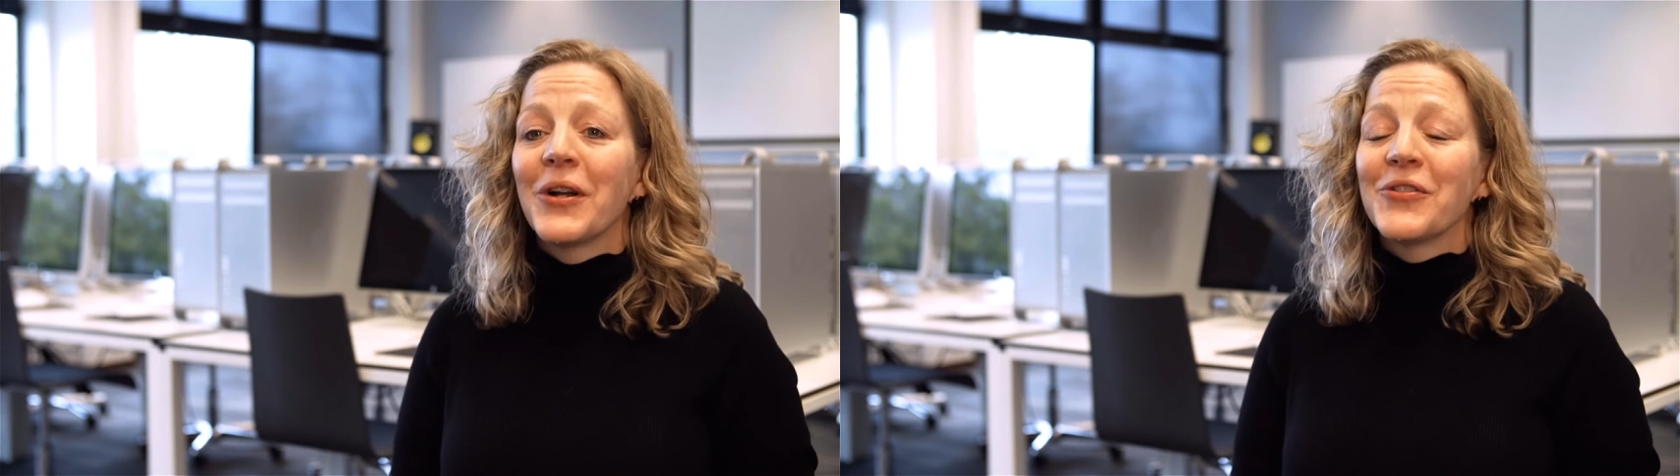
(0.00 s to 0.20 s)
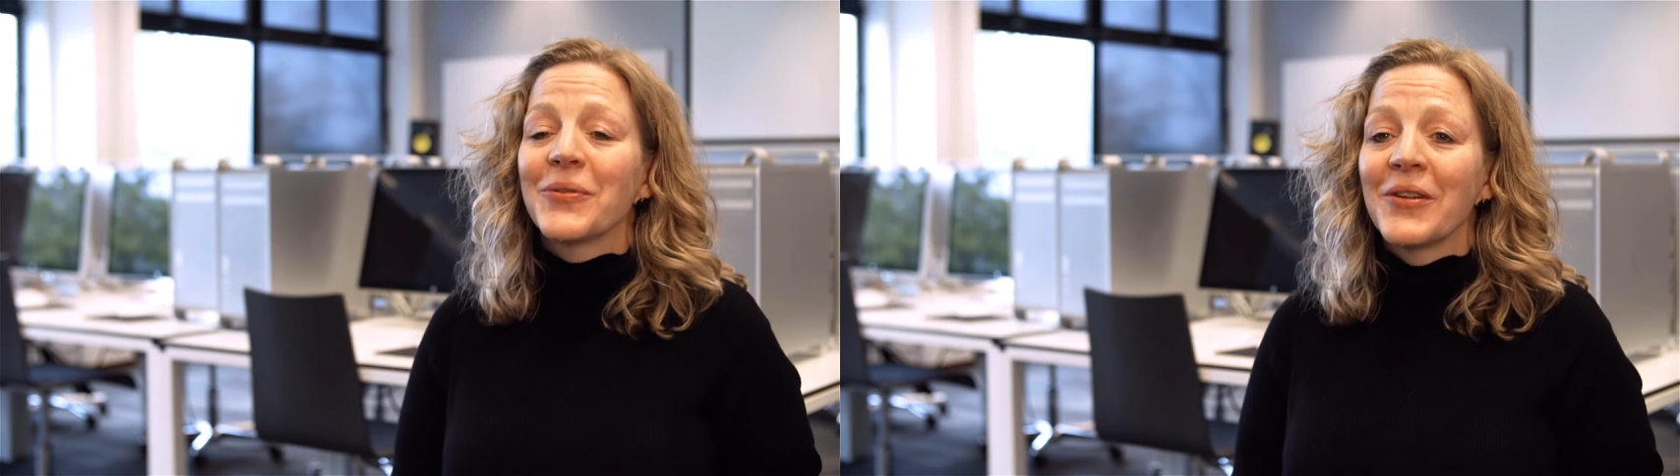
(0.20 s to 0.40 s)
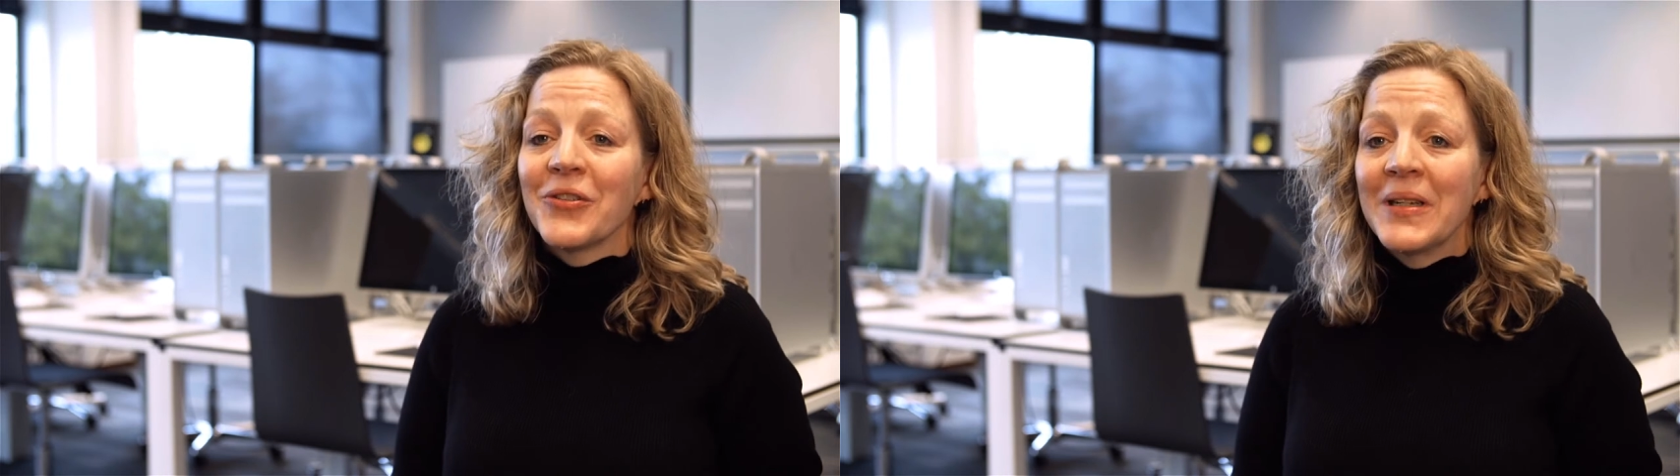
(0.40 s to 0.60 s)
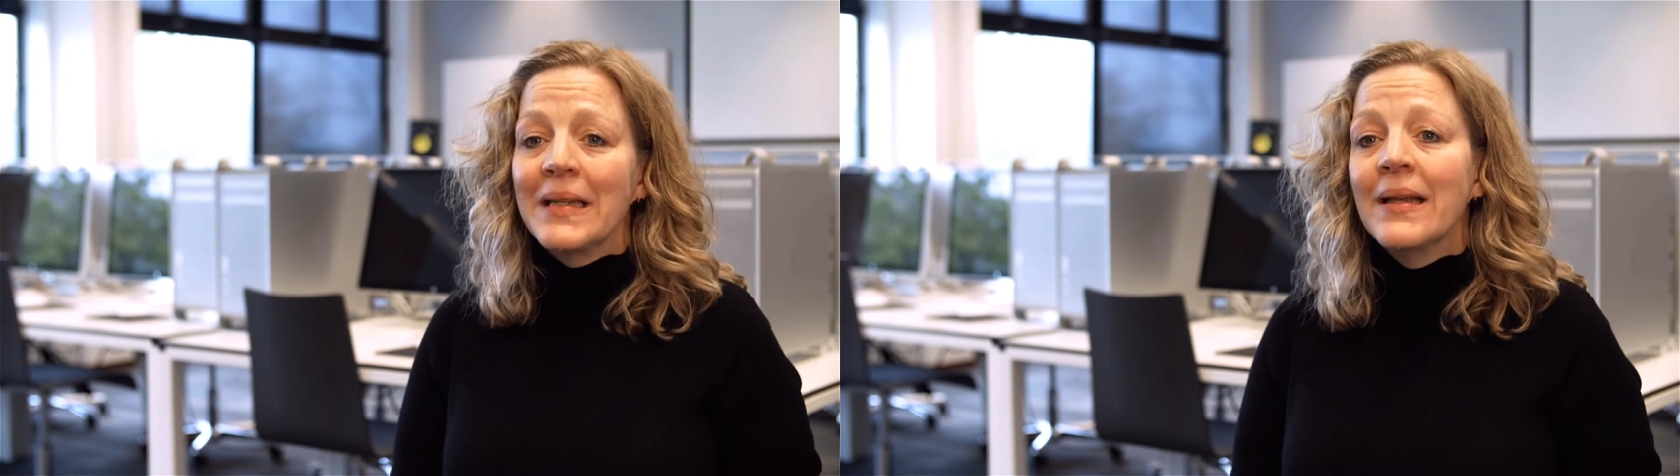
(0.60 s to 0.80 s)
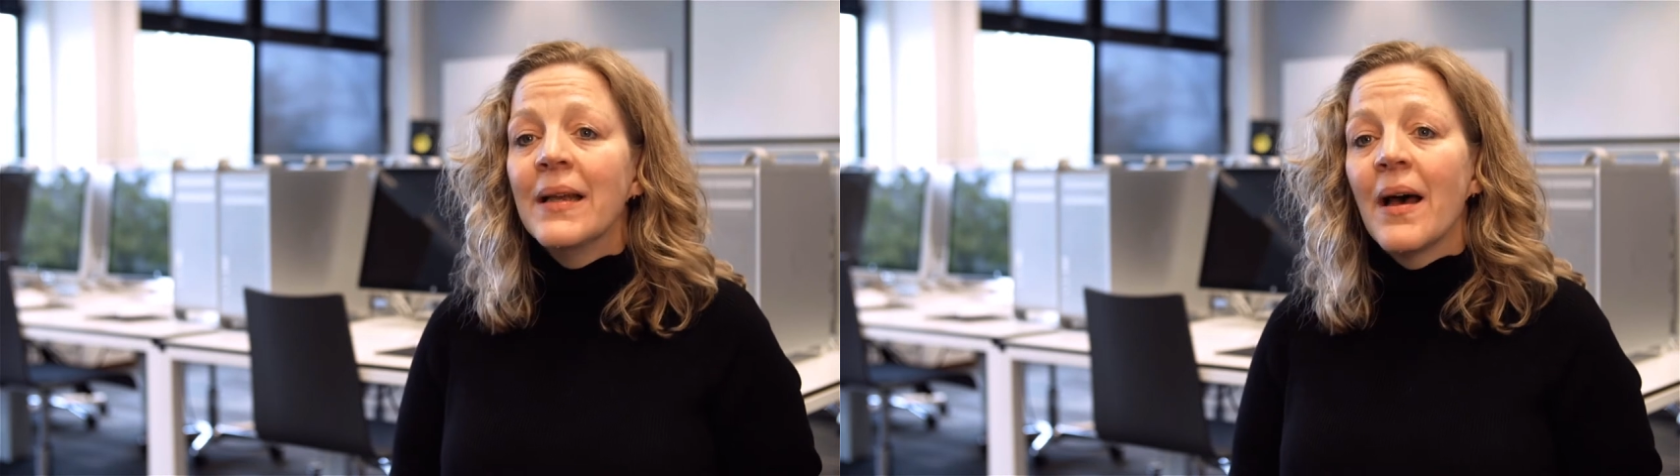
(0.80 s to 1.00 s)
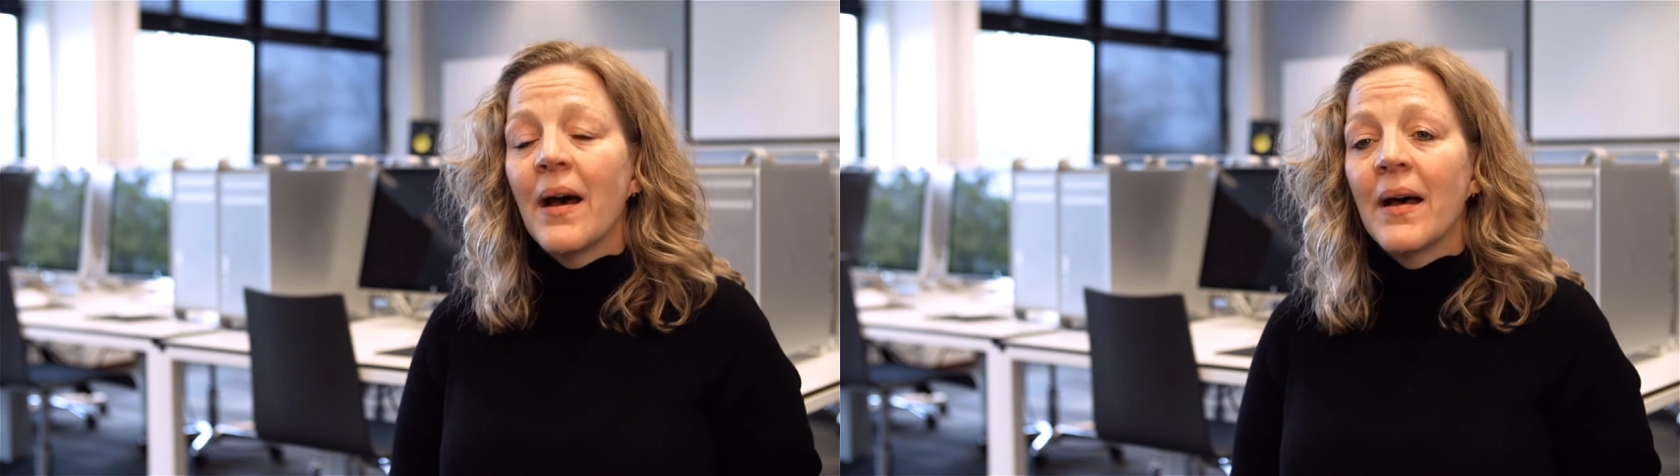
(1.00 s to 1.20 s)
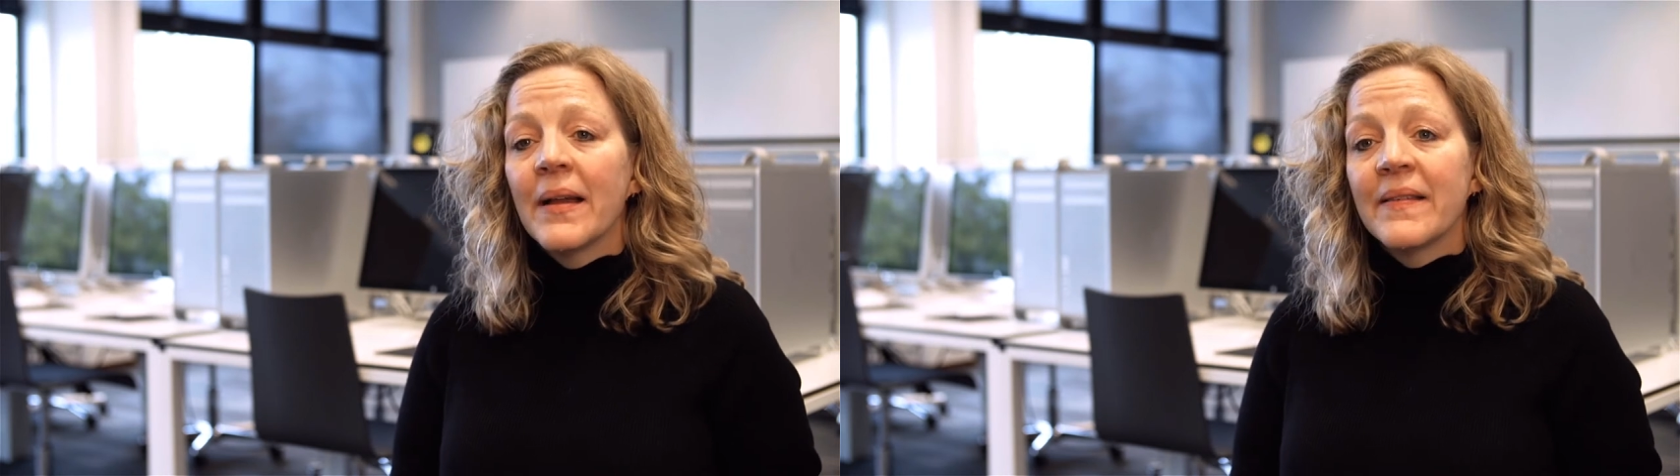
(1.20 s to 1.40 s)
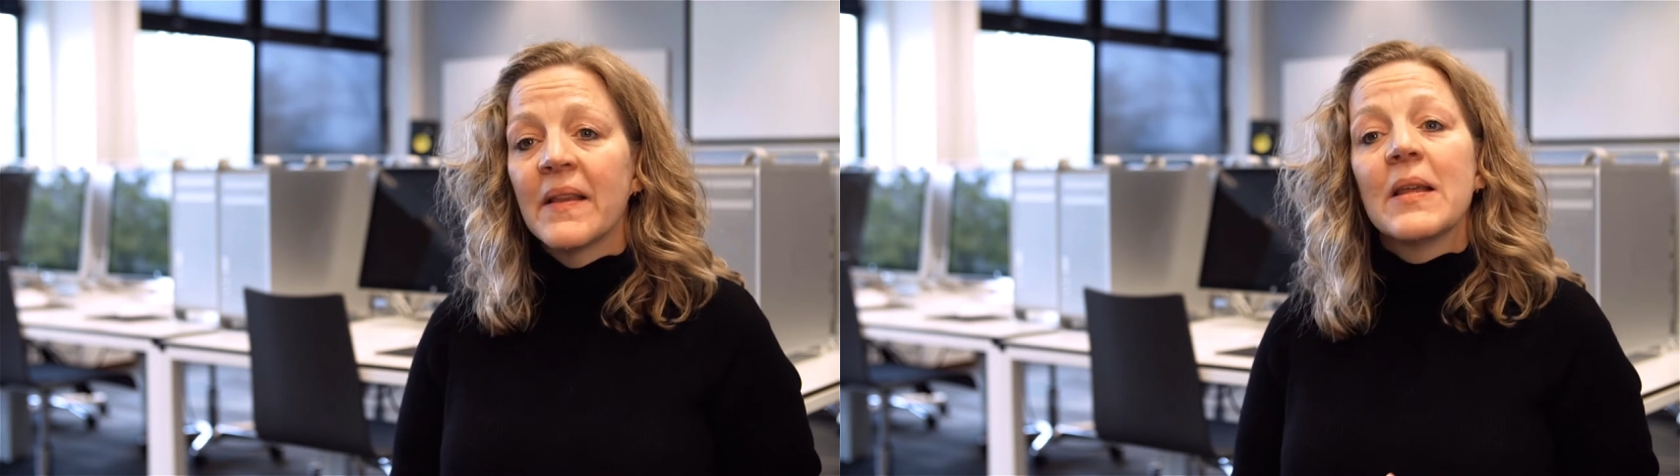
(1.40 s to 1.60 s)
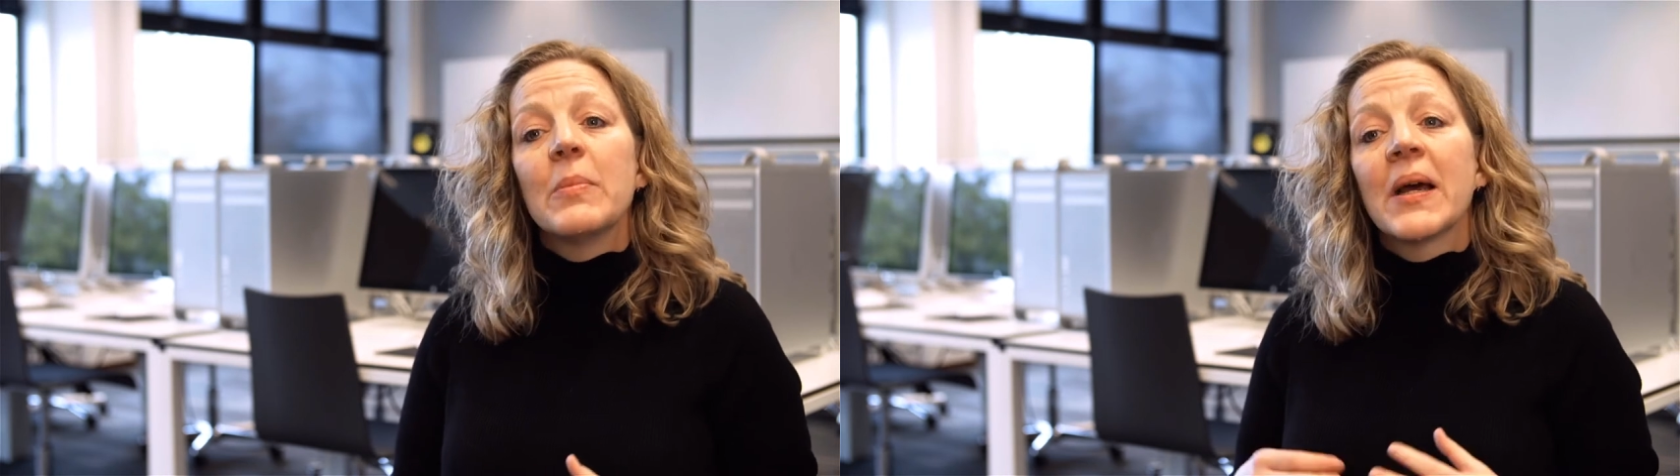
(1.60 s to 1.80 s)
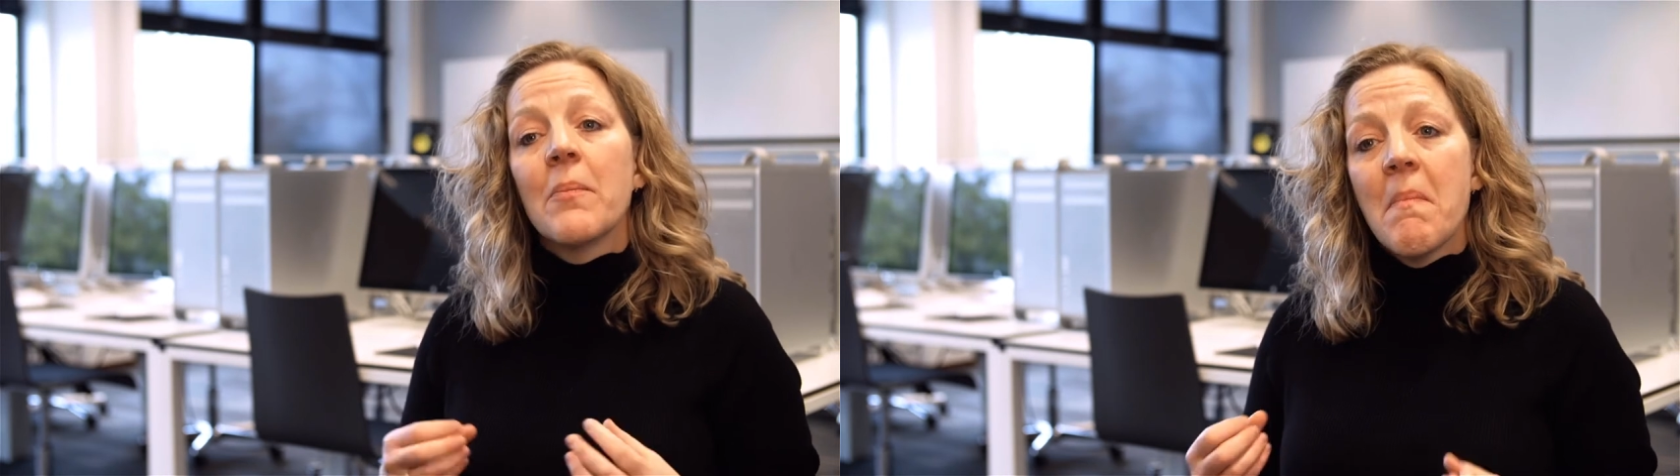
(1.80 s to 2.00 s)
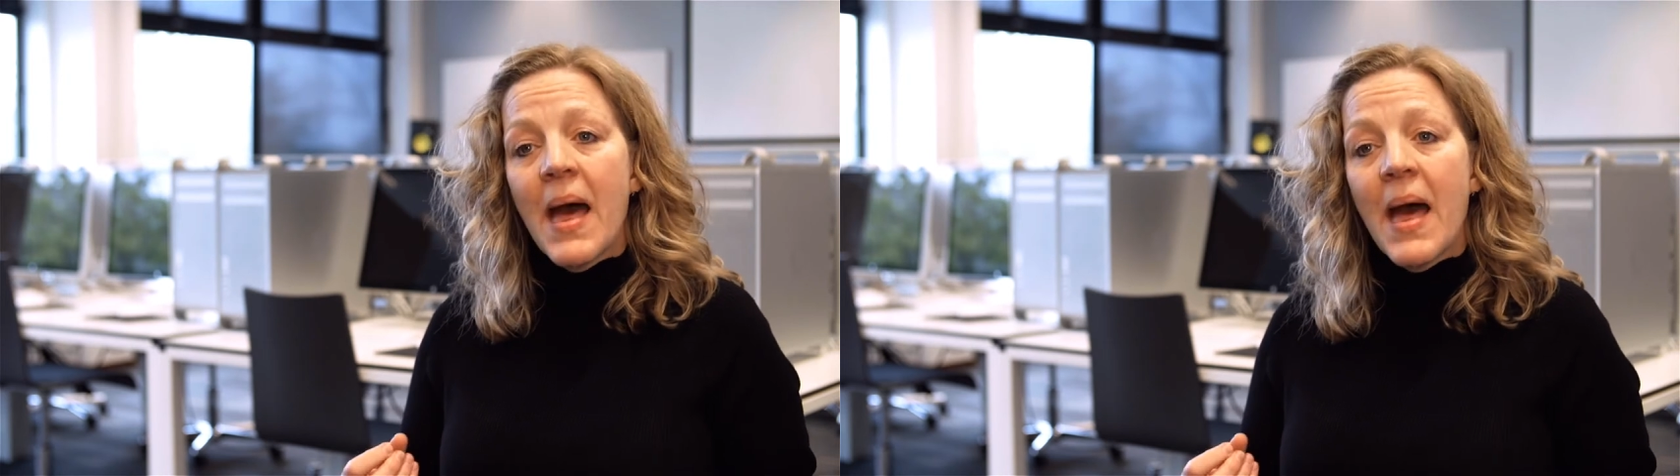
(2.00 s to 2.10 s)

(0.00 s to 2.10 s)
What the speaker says: graduation, is that they become